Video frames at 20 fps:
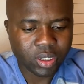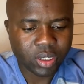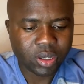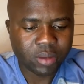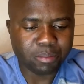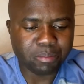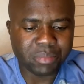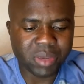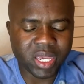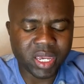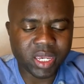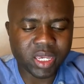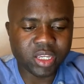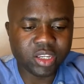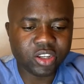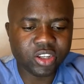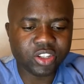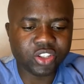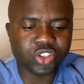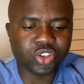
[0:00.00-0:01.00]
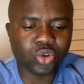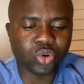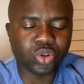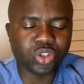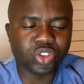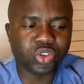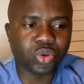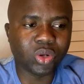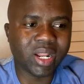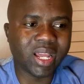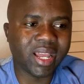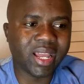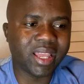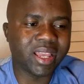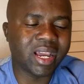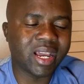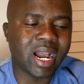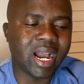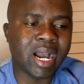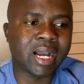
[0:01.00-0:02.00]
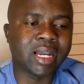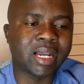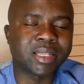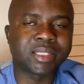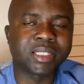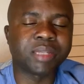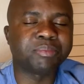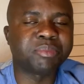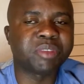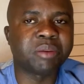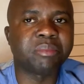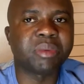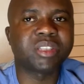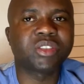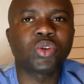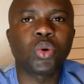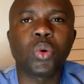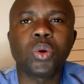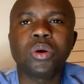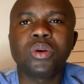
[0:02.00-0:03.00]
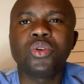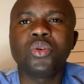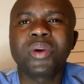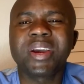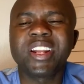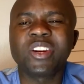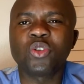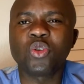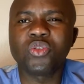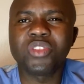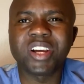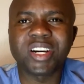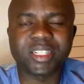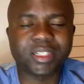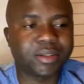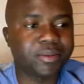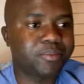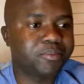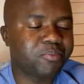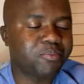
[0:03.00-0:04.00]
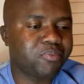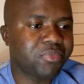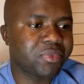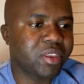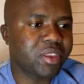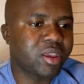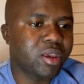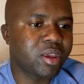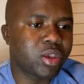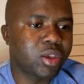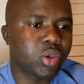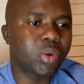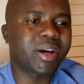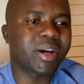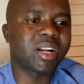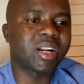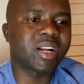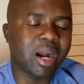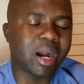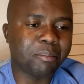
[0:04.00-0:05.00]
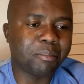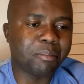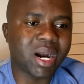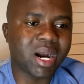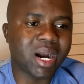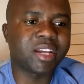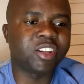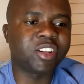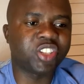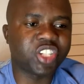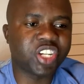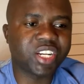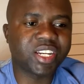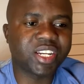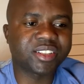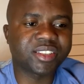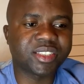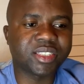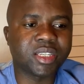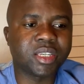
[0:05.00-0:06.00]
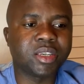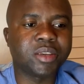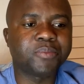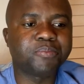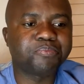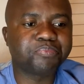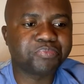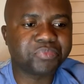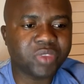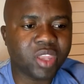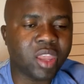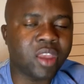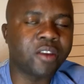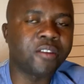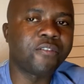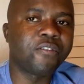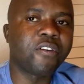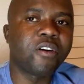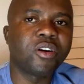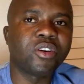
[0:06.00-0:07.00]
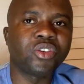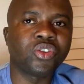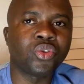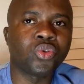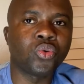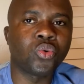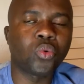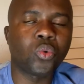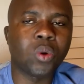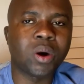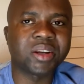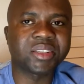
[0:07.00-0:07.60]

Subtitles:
May, June, July, August, September. So you can do that. You can come back and check and see if you were